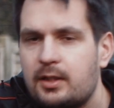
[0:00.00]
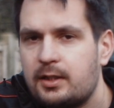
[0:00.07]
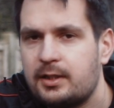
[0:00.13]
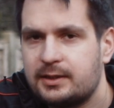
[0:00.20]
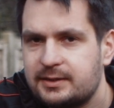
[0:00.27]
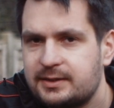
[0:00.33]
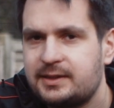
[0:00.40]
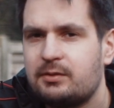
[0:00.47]

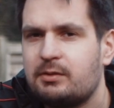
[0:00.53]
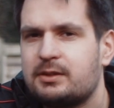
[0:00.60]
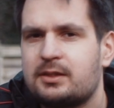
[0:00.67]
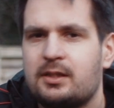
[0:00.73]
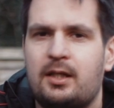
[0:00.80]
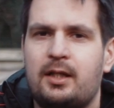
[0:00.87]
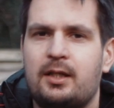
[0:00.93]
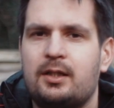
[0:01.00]
It's a series
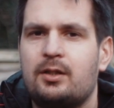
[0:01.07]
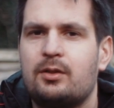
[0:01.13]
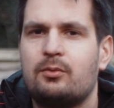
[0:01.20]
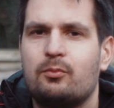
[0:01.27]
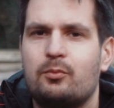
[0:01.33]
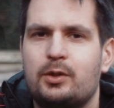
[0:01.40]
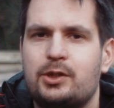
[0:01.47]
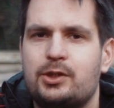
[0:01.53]
slider
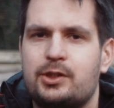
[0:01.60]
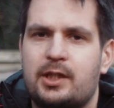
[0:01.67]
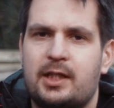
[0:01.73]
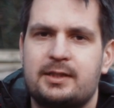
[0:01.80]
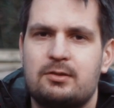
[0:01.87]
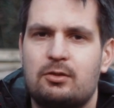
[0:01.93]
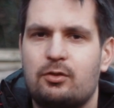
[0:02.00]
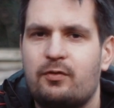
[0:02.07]
which
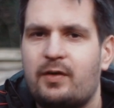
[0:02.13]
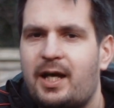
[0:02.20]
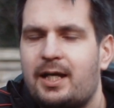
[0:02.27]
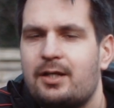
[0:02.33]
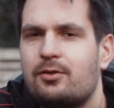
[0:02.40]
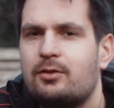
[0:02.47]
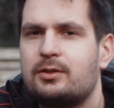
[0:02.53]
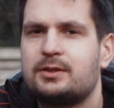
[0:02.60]
has a lot of
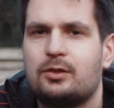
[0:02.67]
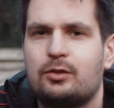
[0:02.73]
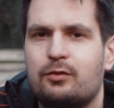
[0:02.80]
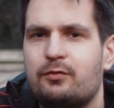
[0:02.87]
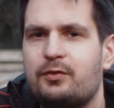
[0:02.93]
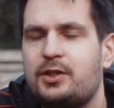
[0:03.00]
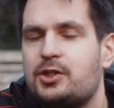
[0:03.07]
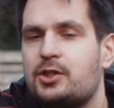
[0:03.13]
add-ons, a lot
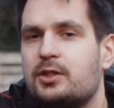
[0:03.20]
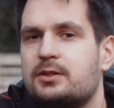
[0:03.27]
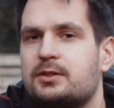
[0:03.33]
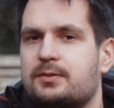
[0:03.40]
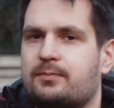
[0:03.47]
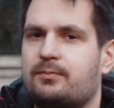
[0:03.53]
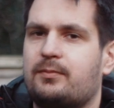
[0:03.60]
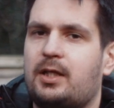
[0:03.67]
of
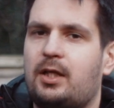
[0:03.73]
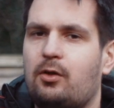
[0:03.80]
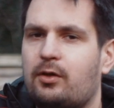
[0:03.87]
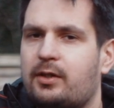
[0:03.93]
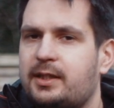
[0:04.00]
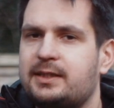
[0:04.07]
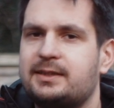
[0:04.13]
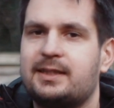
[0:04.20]
features, a lot
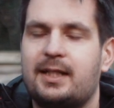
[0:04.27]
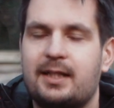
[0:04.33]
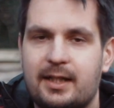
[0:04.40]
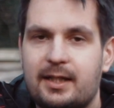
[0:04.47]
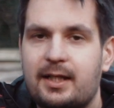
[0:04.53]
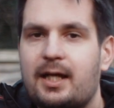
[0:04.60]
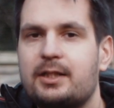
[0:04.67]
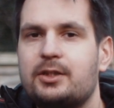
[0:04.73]
of things that I
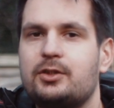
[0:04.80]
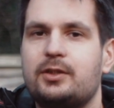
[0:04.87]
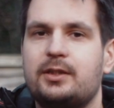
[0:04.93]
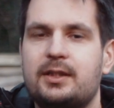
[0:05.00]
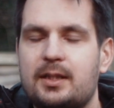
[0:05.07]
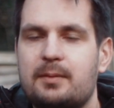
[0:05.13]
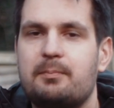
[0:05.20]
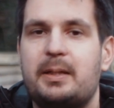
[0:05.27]
can add to
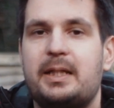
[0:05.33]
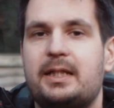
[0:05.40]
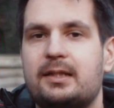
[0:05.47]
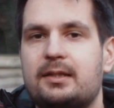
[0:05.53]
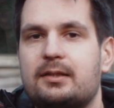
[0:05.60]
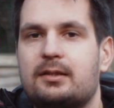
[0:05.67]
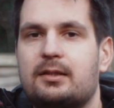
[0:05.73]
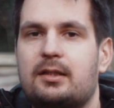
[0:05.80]
it and make
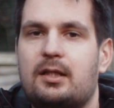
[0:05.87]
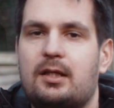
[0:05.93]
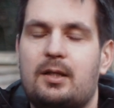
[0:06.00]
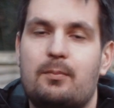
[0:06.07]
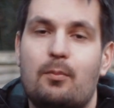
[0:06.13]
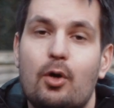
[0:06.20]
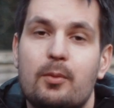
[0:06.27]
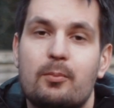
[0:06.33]
it
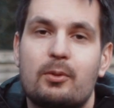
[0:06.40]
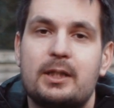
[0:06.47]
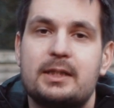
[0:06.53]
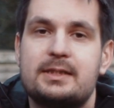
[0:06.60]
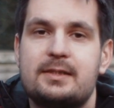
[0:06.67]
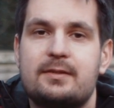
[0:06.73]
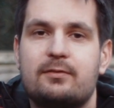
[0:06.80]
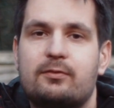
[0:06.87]
more
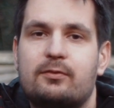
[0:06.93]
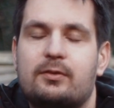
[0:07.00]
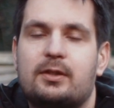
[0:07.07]
impressive